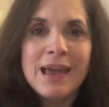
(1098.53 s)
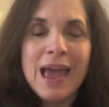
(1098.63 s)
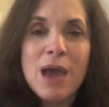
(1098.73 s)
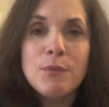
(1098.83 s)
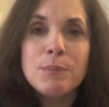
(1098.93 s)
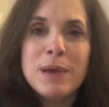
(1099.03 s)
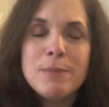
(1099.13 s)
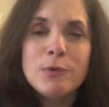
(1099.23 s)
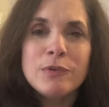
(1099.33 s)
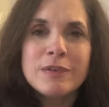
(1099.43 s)
And when
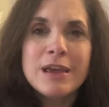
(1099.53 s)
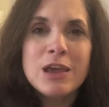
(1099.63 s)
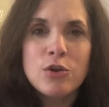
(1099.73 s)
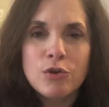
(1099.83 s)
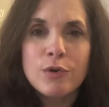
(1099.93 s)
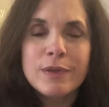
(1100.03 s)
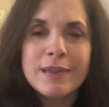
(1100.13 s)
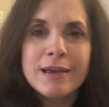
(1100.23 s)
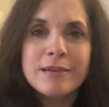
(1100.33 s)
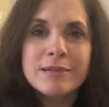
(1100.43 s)
people see you doing
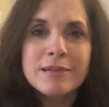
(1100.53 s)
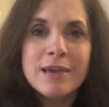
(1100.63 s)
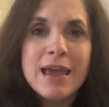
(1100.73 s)
this,